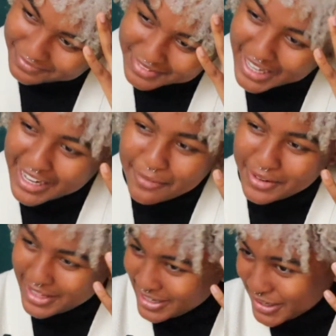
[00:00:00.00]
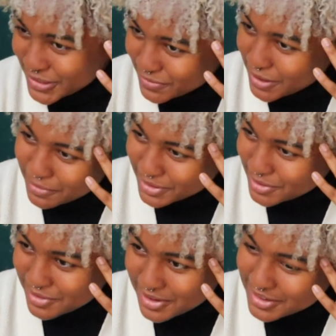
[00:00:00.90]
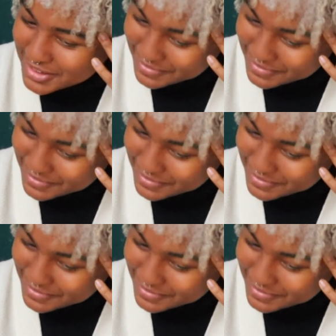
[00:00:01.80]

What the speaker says: and everything else wrong with the world.